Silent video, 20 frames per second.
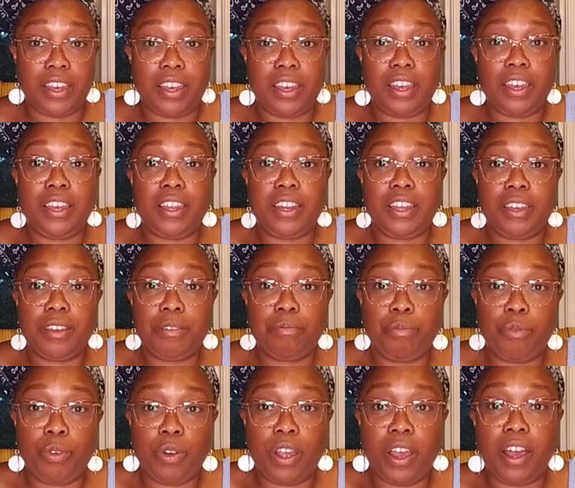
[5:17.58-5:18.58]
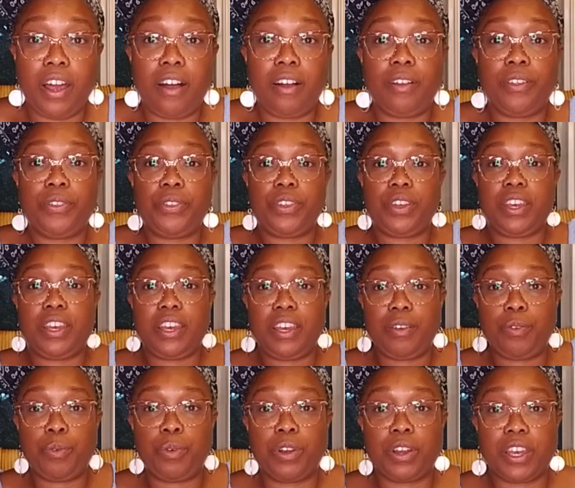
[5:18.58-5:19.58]
eating more
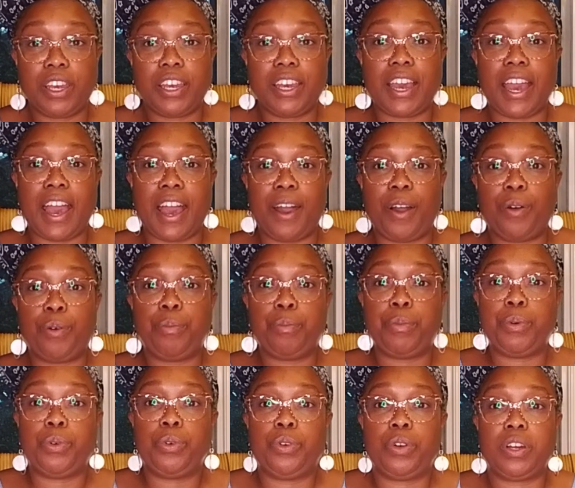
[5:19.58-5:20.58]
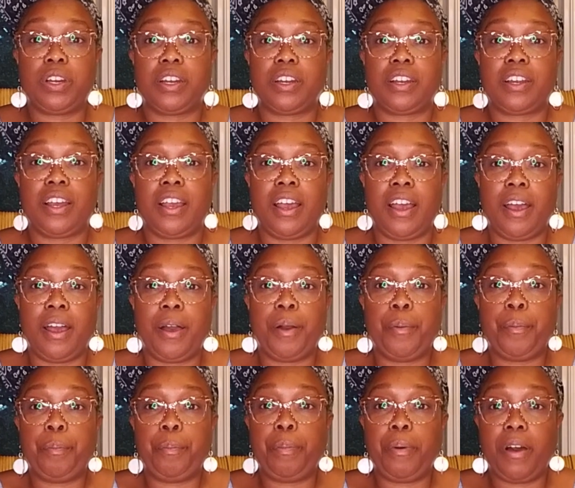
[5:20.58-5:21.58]
healthy, working out more.
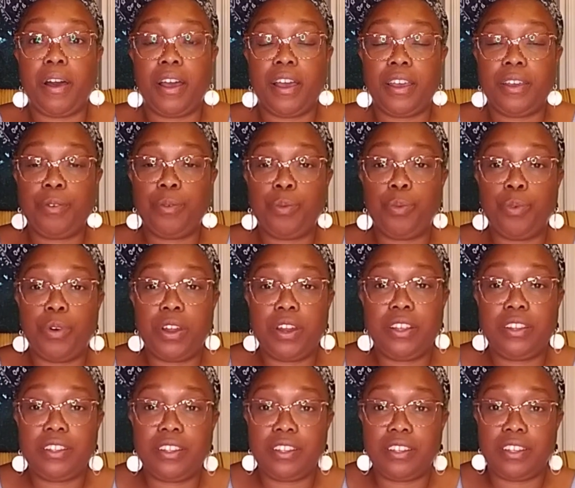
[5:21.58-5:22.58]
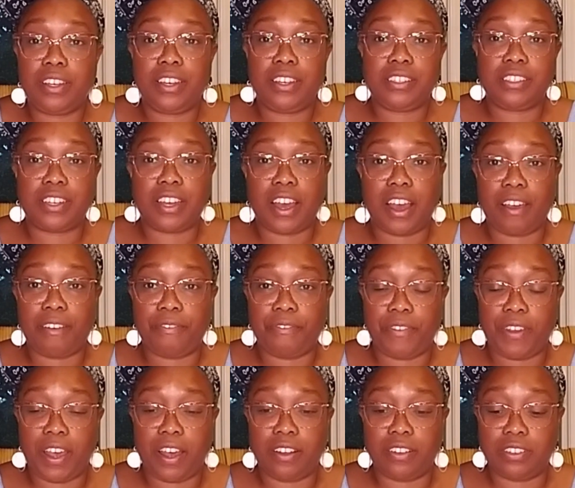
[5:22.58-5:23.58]
But one of the things that I
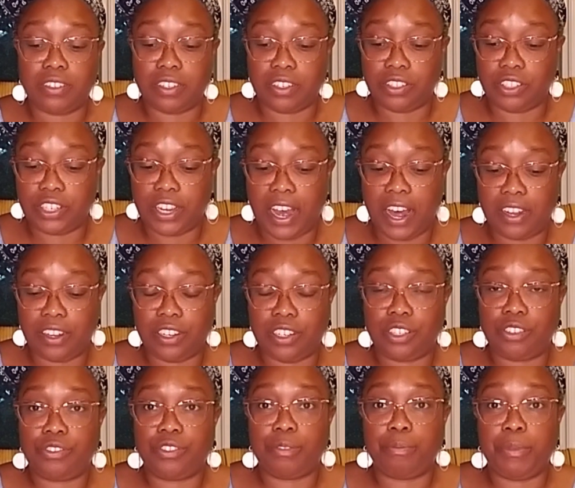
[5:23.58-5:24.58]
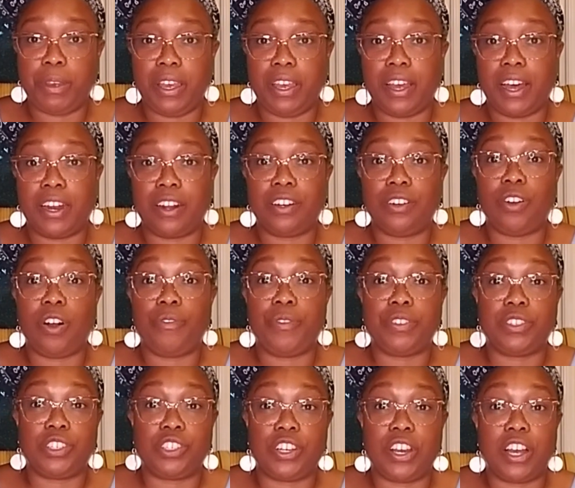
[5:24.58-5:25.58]
found a challenge for me, I don't know if
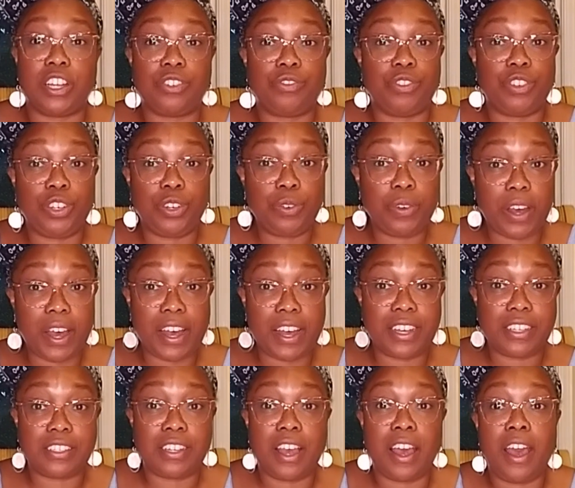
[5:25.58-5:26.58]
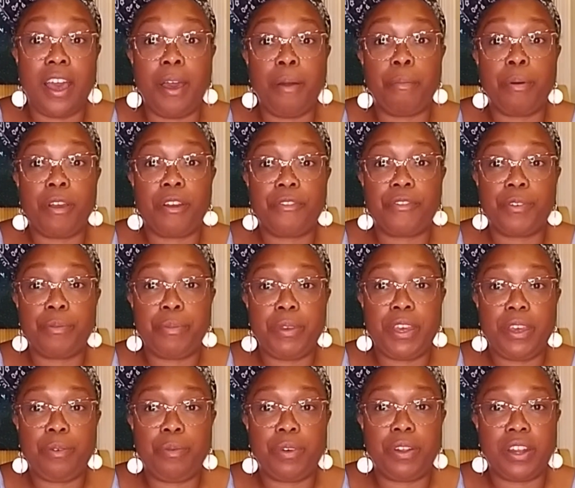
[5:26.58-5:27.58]
it's a challenge for you guys, but for
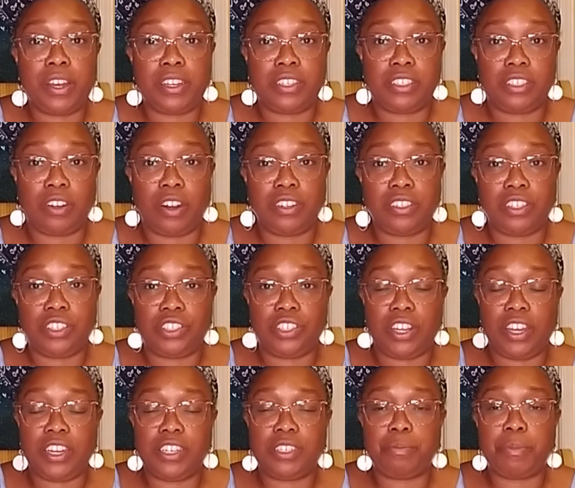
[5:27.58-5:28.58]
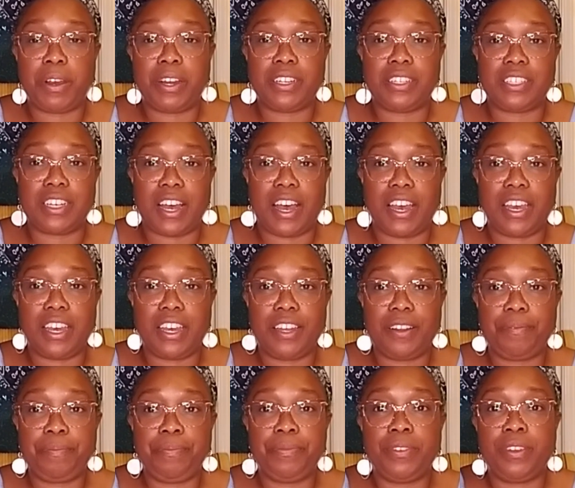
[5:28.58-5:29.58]
me, when I start to change my
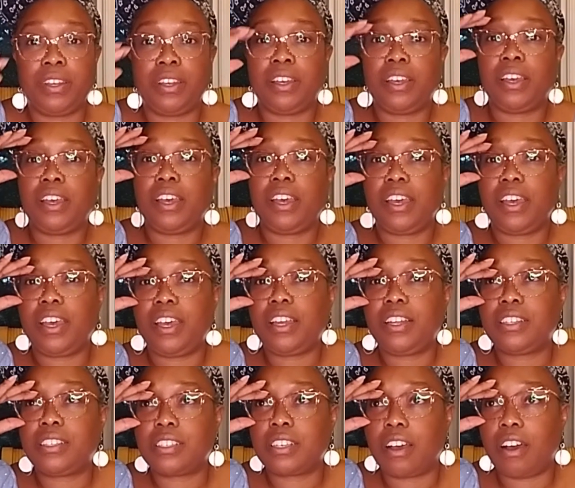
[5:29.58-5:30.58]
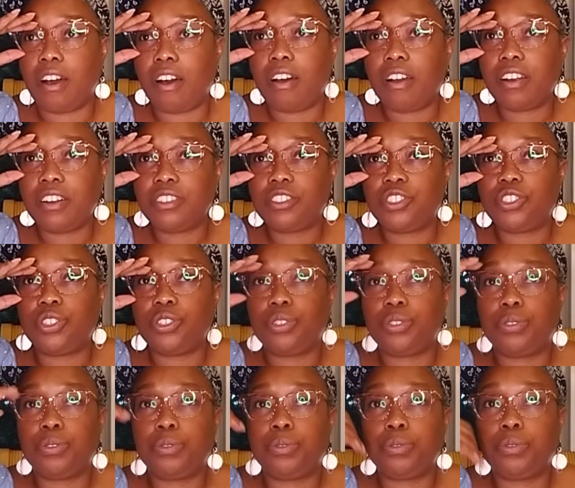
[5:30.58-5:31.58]
diet, it's hard
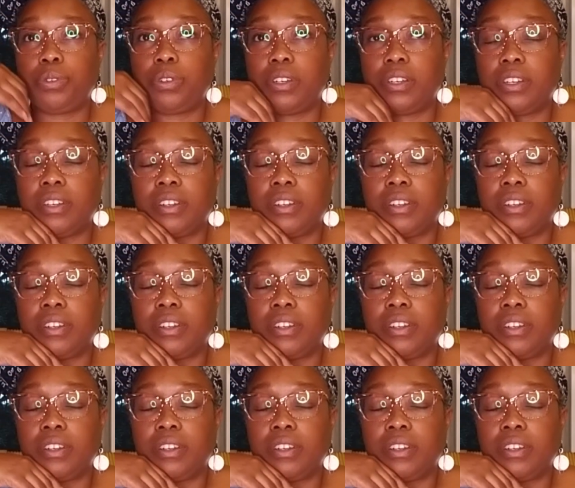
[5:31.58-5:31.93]
to